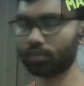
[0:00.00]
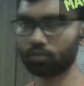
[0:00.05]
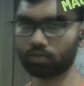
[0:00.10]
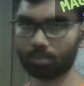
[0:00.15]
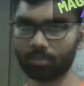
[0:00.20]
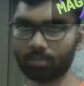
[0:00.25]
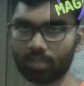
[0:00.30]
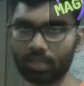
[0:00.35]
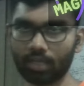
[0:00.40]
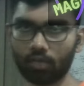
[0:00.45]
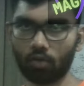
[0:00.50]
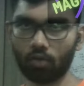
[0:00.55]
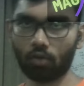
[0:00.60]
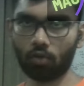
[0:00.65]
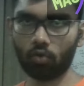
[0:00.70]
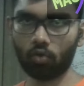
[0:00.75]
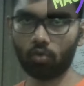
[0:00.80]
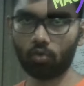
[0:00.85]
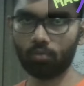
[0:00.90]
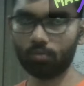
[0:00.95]
So something like
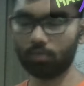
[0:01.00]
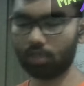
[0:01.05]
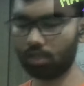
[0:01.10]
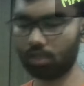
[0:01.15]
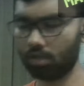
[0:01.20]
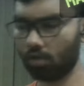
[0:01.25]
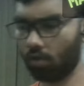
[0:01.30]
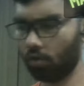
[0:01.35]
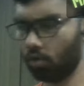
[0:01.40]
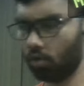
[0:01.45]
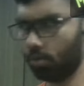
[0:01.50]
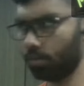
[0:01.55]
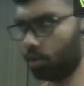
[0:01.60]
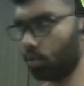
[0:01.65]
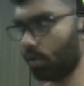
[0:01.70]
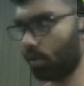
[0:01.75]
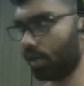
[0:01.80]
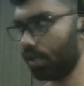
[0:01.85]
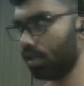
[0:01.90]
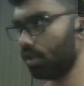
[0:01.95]
Augroom
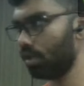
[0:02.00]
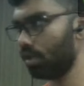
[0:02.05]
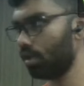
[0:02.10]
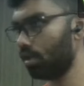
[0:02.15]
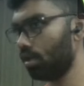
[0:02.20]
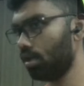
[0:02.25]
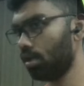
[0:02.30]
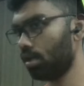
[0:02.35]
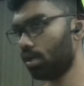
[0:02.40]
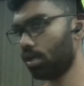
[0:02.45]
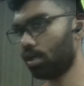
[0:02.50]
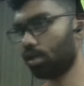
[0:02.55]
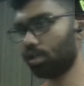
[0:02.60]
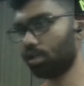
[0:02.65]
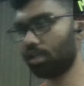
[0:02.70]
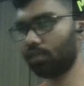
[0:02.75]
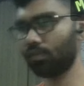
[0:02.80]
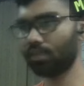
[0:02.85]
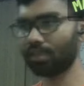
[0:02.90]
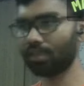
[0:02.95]
UI,
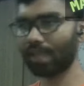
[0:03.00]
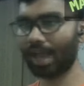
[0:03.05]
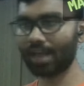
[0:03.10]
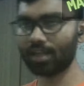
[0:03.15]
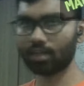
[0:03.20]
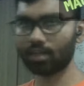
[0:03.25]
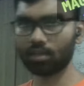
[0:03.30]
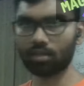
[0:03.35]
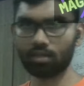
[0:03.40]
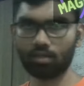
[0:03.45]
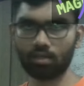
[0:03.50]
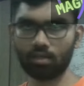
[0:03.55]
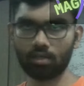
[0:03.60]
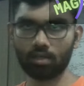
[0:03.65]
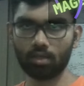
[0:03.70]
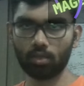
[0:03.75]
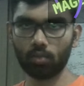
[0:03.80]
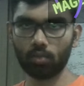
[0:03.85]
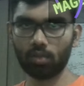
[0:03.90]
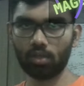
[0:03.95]
even that
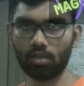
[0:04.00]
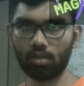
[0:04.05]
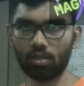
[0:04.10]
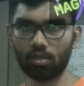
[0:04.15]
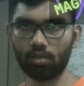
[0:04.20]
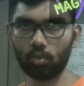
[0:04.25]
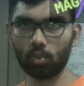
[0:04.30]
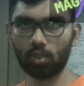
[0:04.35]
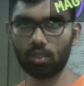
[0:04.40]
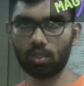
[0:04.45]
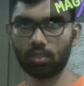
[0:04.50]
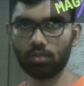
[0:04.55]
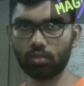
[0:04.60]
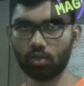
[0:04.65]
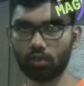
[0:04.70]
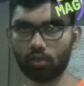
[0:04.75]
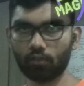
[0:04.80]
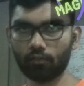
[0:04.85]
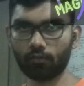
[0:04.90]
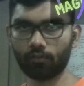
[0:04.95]
will
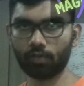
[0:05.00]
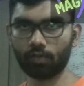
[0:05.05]
sort of